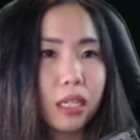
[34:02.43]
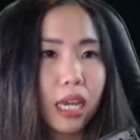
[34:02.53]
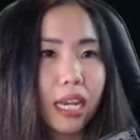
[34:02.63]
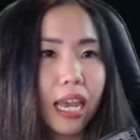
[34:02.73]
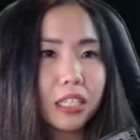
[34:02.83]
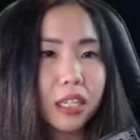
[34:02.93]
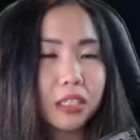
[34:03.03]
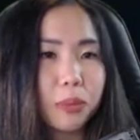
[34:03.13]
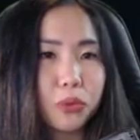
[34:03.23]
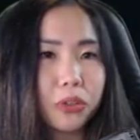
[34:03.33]
I asked
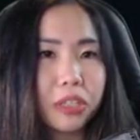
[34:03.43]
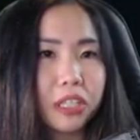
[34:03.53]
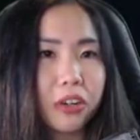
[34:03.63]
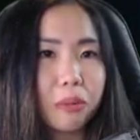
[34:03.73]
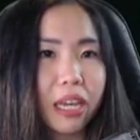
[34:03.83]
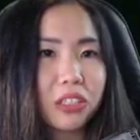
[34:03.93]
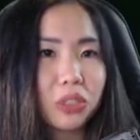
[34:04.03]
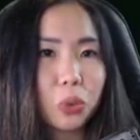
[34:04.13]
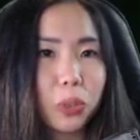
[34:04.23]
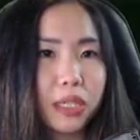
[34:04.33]
because I'm worried Cherry might
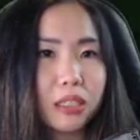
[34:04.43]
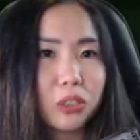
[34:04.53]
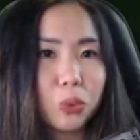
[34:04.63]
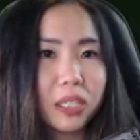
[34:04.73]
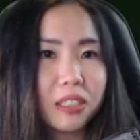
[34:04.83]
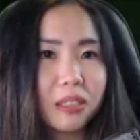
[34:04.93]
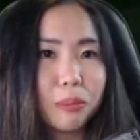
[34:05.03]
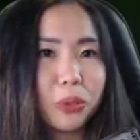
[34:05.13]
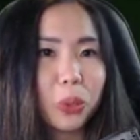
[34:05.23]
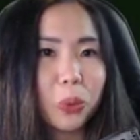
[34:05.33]
squeeze
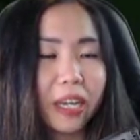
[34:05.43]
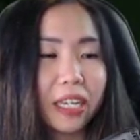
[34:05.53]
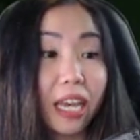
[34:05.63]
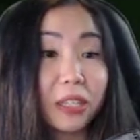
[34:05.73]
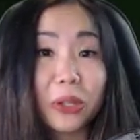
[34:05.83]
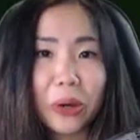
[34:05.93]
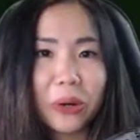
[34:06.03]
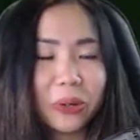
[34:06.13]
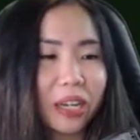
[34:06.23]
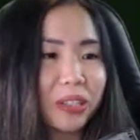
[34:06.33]
Milky Way. I
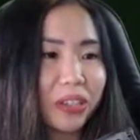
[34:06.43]
know.